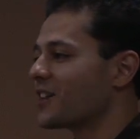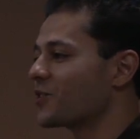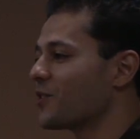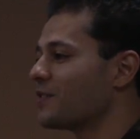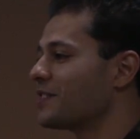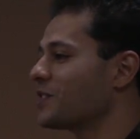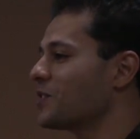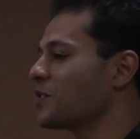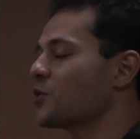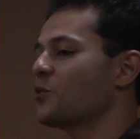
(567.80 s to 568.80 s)
So this
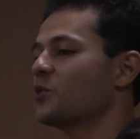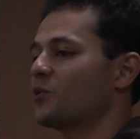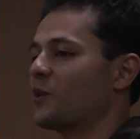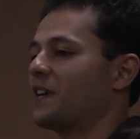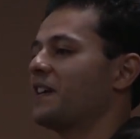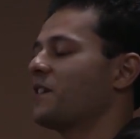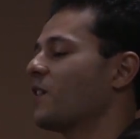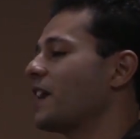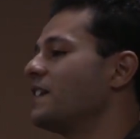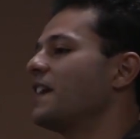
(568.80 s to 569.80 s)
is a true story, and
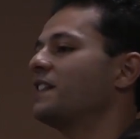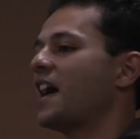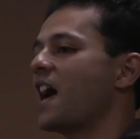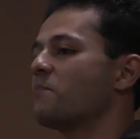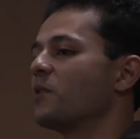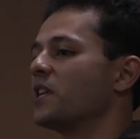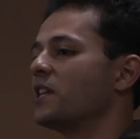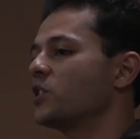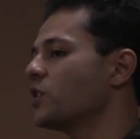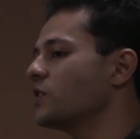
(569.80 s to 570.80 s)
I'll end it at that.
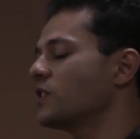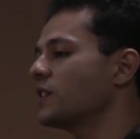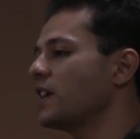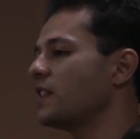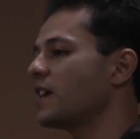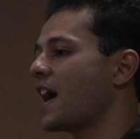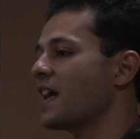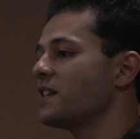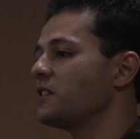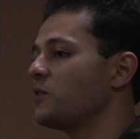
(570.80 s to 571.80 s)
It's just to say
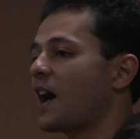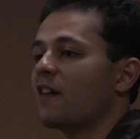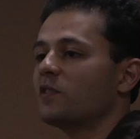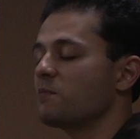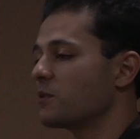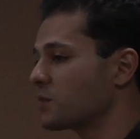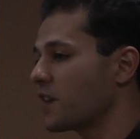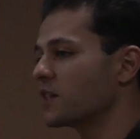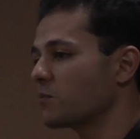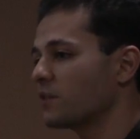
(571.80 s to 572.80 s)
that you have to be
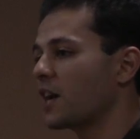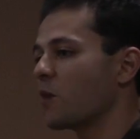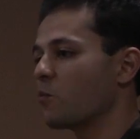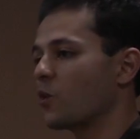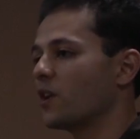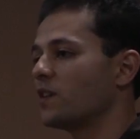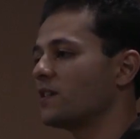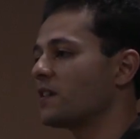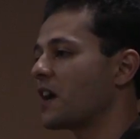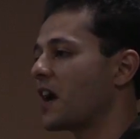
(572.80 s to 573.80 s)
obsessed with that
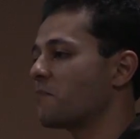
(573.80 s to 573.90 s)
word.